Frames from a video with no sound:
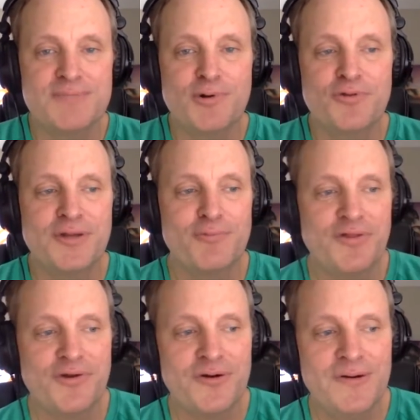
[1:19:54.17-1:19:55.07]
both in
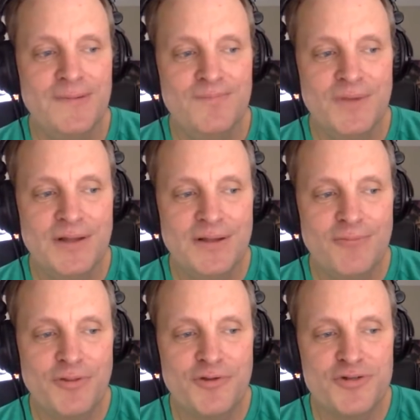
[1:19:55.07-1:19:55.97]
what
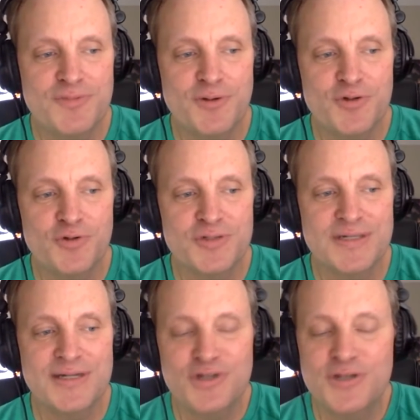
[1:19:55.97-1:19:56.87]
their spiritual
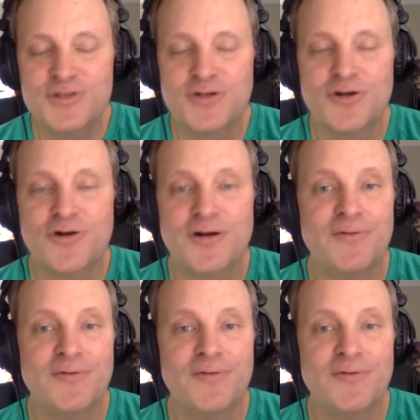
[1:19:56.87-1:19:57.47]
teachings are,